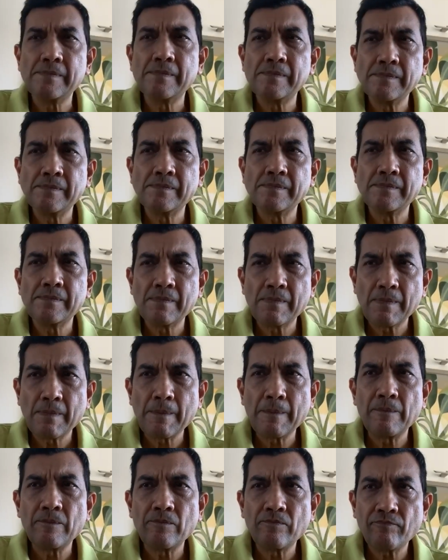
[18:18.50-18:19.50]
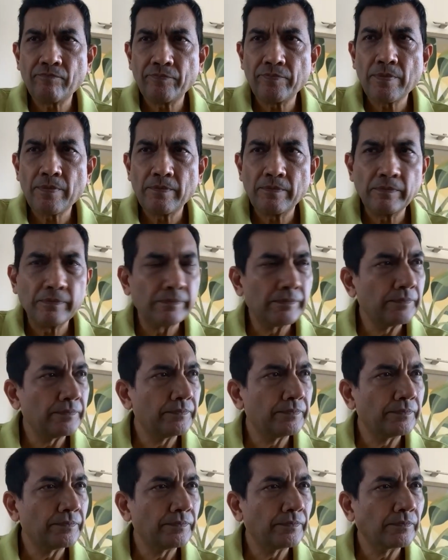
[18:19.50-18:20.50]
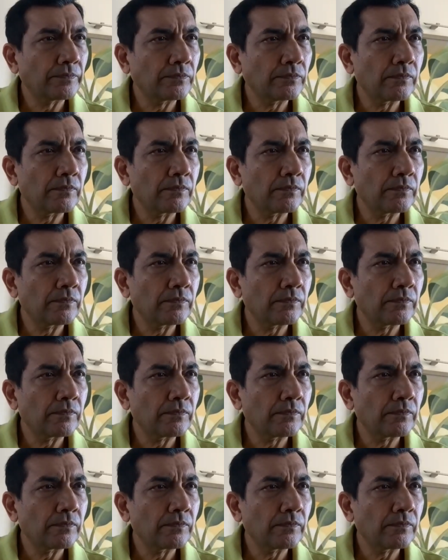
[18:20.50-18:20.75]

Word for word: spin to hospitality and